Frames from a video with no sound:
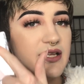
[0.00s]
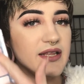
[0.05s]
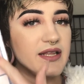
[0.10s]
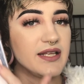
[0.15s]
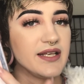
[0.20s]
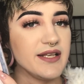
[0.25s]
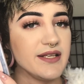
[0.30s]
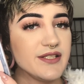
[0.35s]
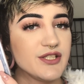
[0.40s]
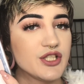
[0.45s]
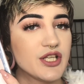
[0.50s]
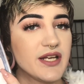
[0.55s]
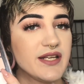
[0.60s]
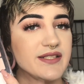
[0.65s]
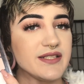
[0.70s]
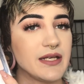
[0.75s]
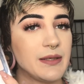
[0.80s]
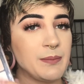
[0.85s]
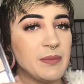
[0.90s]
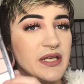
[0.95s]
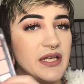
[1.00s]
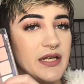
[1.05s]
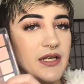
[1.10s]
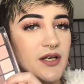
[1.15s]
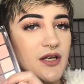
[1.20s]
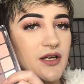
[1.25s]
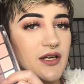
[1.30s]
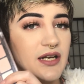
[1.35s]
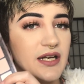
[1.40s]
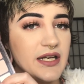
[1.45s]
these shades up
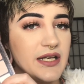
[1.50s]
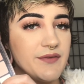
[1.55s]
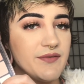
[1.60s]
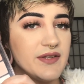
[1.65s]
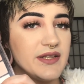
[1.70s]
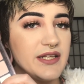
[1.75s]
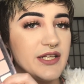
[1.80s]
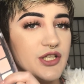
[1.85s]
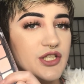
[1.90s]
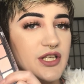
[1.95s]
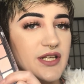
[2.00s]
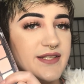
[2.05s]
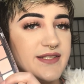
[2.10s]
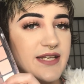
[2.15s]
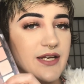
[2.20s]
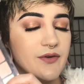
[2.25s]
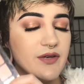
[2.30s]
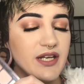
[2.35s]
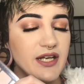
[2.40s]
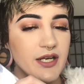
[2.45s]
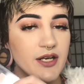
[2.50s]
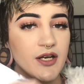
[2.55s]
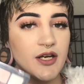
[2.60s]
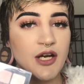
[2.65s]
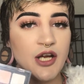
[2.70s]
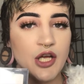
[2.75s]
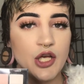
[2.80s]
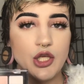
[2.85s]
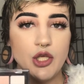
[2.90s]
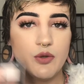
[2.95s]
here and even these shades down here,
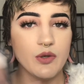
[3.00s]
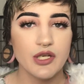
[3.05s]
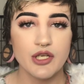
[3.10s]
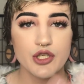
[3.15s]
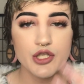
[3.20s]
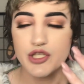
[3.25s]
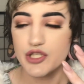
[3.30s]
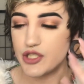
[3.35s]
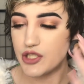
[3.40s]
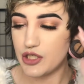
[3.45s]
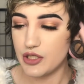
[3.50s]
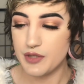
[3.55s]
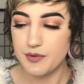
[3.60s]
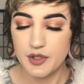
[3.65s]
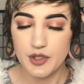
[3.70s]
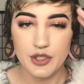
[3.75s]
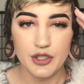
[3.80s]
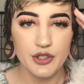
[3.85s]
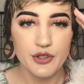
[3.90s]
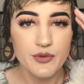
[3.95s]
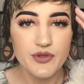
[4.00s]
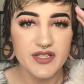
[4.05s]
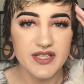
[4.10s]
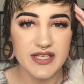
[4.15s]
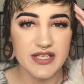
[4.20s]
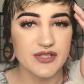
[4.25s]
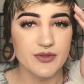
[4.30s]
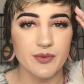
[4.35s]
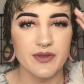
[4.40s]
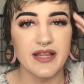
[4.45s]
you can just use
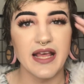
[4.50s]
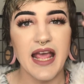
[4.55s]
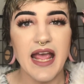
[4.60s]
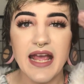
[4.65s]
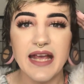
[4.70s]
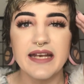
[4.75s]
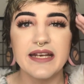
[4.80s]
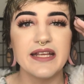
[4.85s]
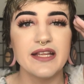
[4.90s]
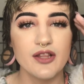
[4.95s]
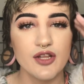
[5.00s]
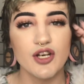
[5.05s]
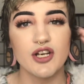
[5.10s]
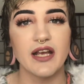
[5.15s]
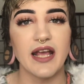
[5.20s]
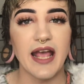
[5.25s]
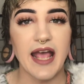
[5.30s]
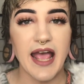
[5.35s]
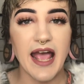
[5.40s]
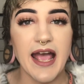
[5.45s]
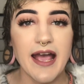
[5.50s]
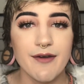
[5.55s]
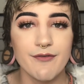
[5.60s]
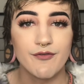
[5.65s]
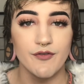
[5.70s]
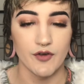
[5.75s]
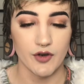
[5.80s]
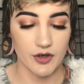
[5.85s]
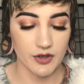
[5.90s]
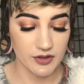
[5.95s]
this with any look
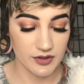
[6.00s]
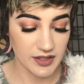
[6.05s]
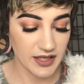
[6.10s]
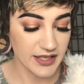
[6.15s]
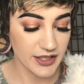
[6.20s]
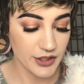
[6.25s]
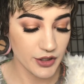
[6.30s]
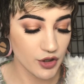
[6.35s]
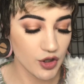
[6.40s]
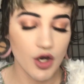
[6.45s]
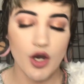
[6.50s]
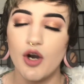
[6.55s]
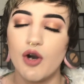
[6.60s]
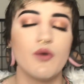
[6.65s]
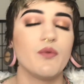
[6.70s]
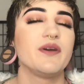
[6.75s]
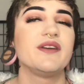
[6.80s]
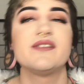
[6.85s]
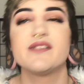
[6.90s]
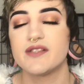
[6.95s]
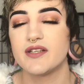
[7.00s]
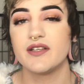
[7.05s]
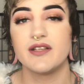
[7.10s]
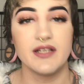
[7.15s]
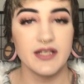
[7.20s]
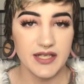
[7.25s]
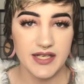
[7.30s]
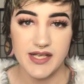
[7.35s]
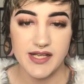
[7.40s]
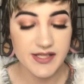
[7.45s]
ever. Like, you're always
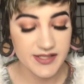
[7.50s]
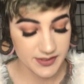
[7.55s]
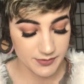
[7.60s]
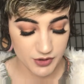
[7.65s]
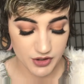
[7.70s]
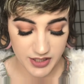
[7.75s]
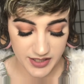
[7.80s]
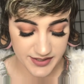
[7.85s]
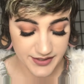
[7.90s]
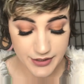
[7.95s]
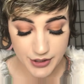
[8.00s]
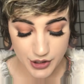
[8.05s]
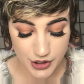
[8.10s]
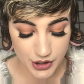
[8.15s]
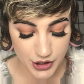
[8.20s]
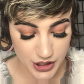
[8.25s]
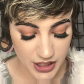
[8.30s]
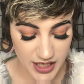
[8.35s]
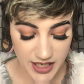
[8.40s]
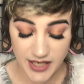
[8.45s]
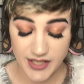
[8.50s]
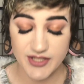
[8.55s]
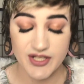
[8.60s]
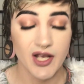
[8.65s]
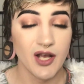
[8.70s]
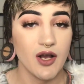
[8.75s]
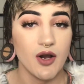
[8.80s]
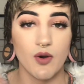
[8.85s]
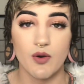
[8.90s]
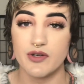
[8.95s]
gonna need some transition shades
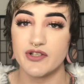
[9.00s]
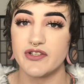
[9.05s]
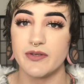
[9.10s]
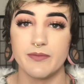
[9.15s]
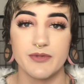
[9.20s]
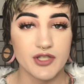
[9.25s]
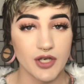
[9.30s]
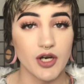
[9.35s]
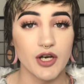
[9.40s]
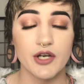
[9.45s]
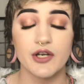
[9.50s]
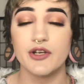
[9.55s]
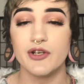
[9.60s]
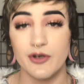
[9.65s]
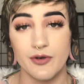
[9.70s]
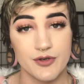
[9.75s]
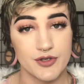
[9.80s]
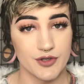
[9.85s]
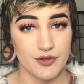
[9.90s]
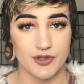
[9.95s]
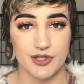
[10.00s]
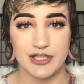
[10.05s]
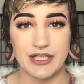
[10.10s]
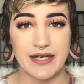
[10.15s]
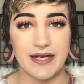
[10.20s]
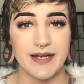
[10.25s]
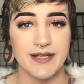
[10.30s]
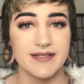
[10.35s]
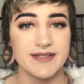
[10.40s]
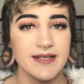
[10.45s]
or some dark neutral
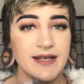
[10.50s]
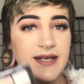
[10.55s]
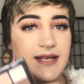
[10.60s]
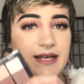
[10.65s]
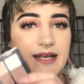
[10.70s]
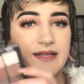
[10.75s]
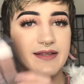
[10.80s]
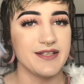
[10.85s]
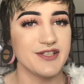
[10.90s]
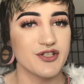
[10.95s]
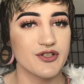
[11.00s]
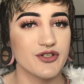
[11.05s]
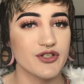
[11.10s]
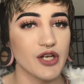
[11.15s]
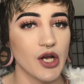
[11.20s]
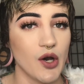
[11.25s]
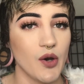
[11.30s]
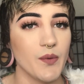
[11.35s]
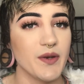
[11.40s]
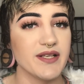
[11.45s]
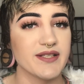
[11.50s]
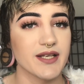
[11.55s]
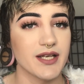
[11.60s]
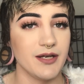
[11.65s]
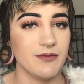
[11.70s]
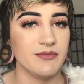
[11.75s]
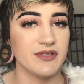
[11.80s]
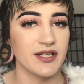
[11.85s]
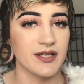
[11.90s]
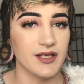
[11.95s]
shades, and this just always
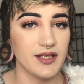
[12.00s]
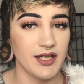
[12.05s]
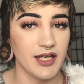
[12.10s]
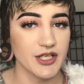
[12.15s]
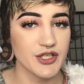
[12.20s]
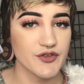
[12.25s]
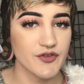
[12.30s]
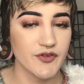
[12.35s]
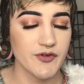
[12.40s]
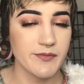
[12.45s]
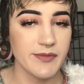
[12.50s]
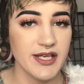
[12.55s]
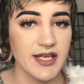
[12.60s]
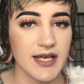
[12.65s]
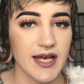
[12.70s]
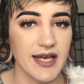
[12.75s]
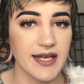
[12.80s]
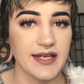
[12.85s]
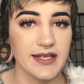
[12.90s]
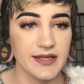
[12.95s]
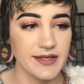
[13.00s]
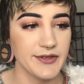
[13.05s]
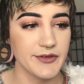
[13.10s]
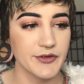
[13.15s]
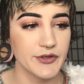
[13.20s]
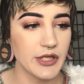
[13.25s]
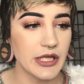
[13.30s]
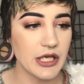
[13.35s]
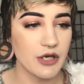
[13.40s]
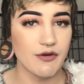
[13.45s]
comes in clutch for me. I can
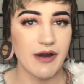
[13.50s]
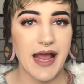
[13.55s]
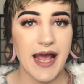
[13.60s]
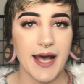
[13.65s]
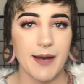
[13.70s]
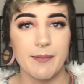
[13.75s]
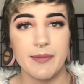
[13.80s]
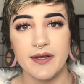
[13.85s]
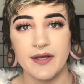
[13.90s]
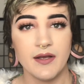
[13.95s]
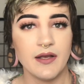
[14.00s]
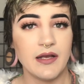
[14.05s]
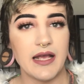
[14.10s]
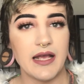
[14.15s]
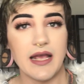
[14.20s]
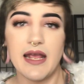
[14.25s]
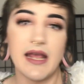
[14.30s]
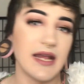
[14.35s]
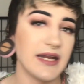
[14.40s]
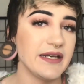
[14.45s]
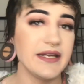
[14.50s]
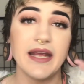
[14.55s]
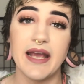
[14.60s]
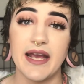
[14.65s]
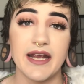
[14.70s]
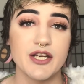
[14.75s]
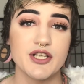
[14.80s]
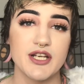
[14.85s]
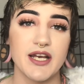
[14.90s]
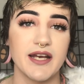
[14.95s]
literally grab any
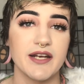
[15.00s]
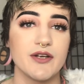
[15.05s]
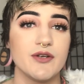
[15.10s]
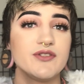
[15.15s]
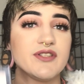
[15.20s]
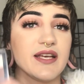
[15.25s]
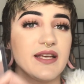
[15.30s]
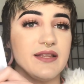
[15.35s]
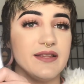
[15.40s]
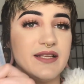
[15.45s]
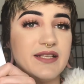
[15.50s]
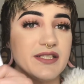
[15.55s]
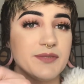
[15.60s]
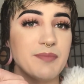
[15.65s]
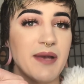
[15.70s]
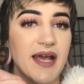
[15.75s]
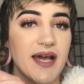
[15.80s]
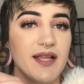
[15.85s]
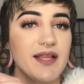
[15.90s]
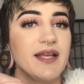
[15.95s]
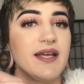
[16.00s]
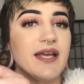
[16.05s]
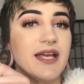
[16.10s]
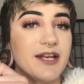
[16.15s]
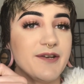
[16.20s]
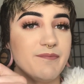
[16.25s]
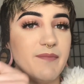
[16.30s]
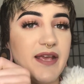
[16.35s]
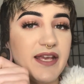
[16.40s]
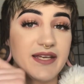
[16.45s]
eyeshadows in this palette
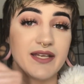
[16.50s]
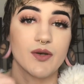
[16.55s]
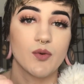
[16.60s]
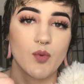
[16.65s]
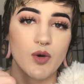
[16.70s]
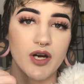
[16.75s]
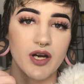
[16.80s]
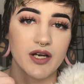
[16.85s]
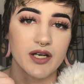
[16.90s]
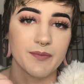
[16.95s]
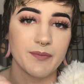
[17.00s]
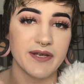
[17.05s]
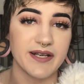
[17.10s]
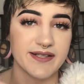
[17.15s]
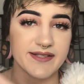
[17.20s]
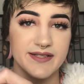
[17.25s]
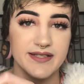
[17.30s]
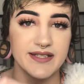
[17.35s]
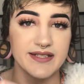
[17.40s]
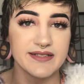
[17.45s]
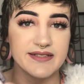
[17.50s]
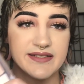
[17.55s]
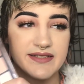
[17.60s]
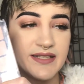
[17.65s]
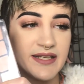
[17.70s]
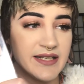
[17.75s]
and make it work, because this